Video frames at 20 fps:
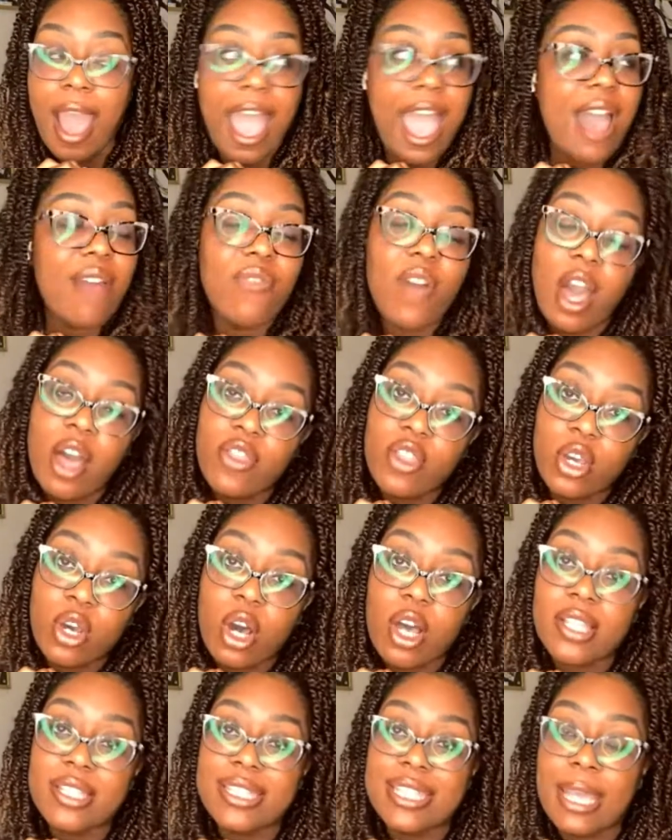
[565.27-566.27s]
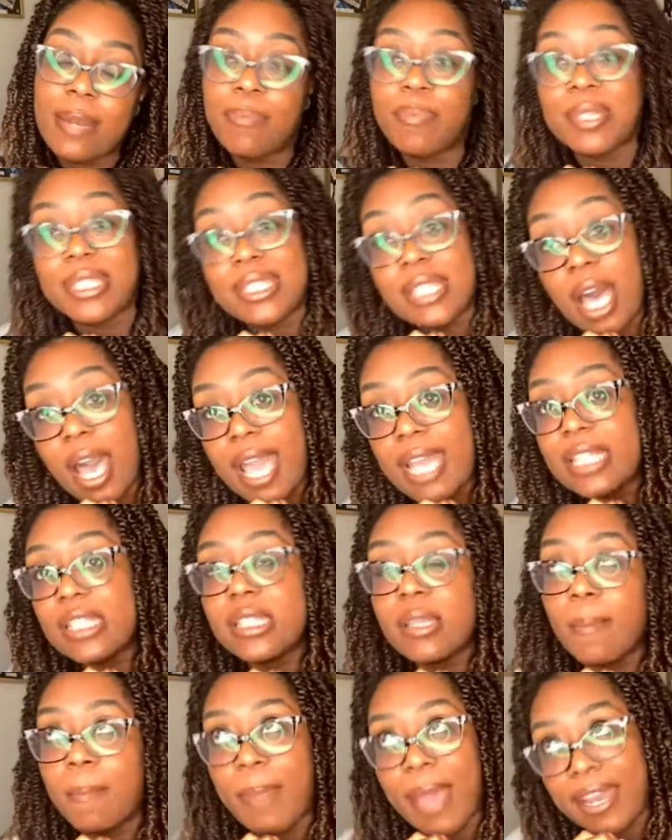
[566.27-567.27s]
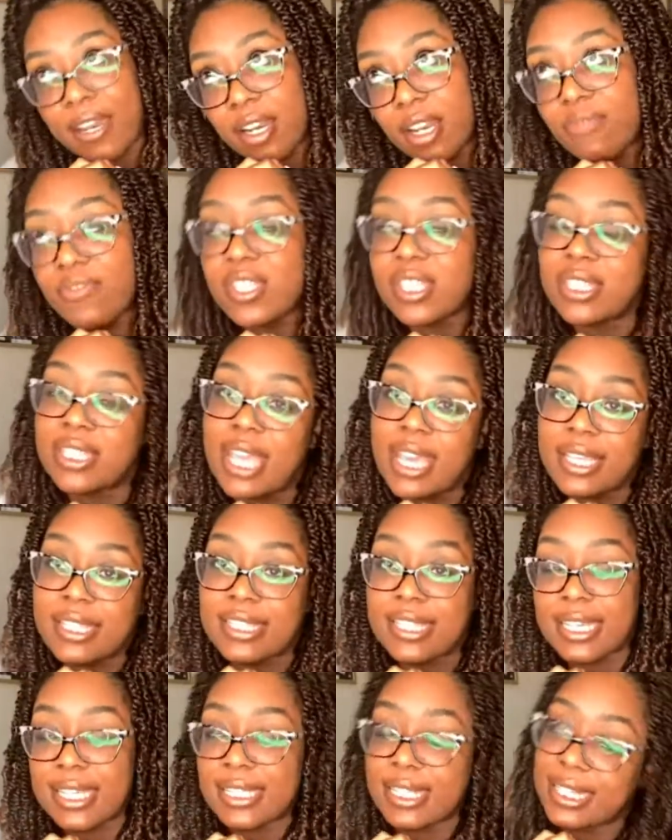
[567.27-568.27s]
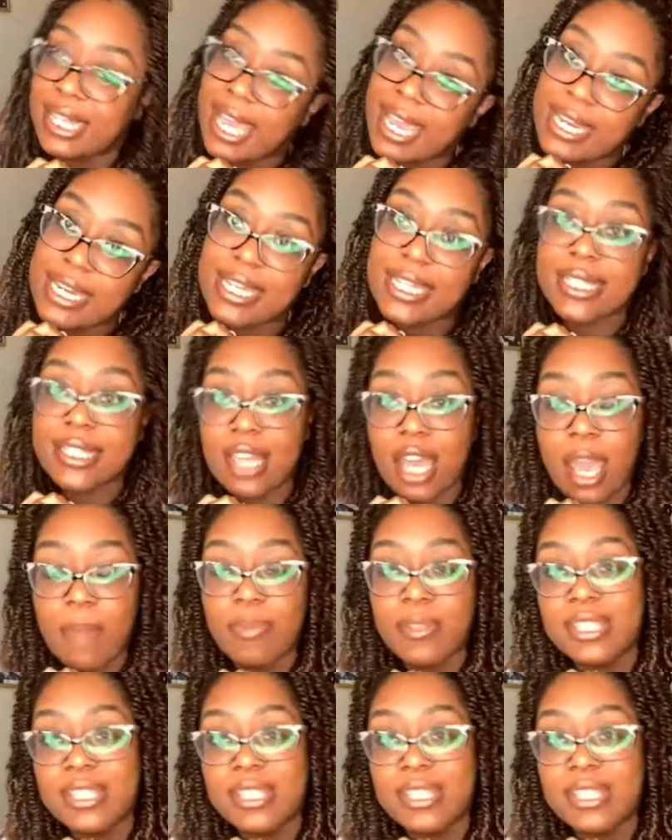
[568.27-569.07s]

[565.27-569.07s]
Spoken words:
I have other content besides Battle of the Sexes, Ladies Night.